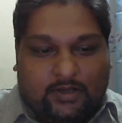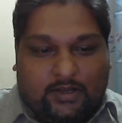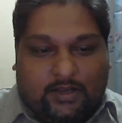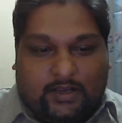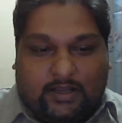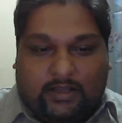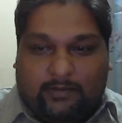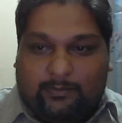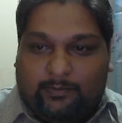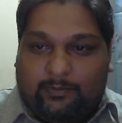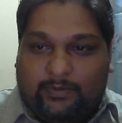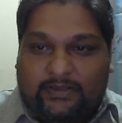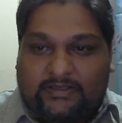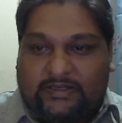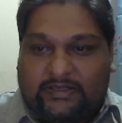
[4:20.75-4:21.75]
and
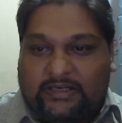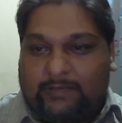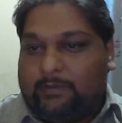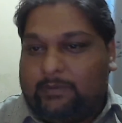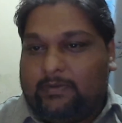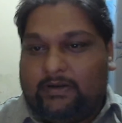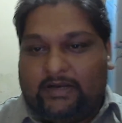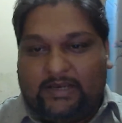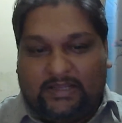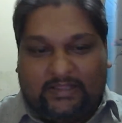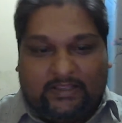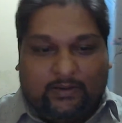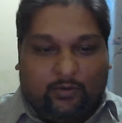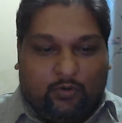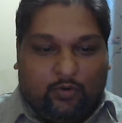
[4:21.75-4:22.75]
basically people clean
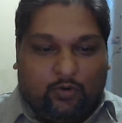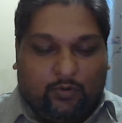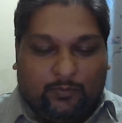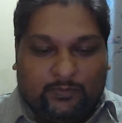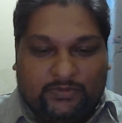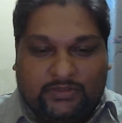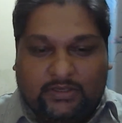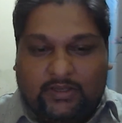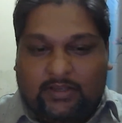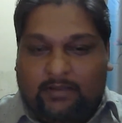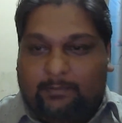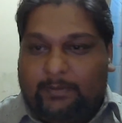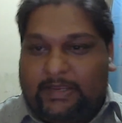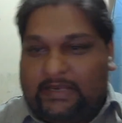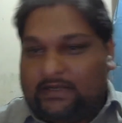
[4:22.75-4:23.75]
their homes,
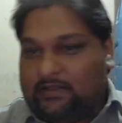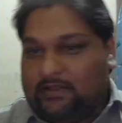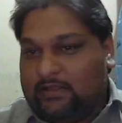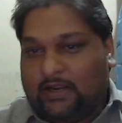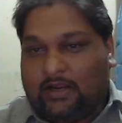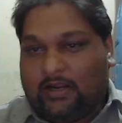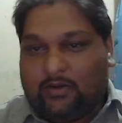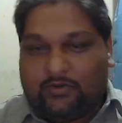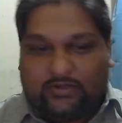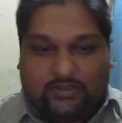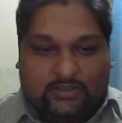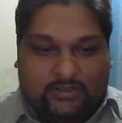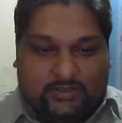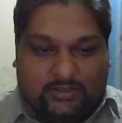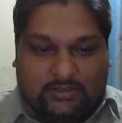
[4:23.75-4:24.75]
paint the
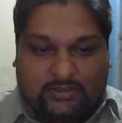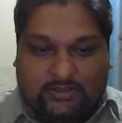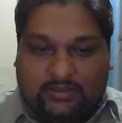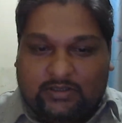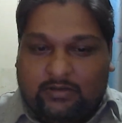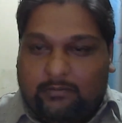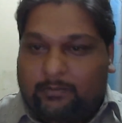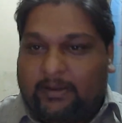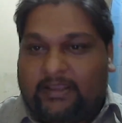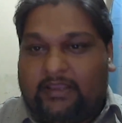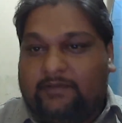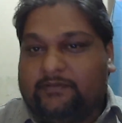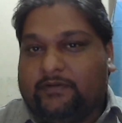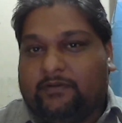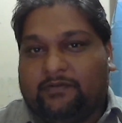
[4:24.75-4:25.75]
houses, buy
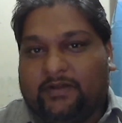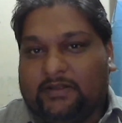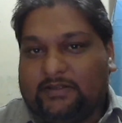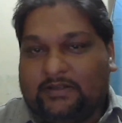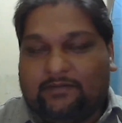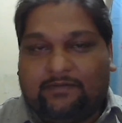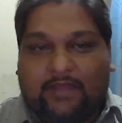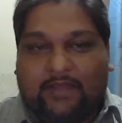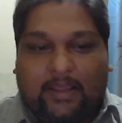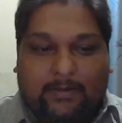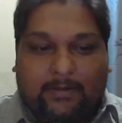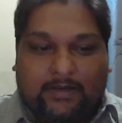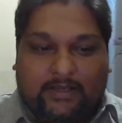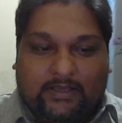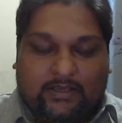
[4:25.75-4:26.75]
gifts for friends and
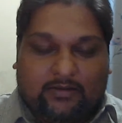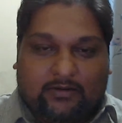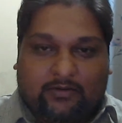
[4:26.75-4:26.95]
family,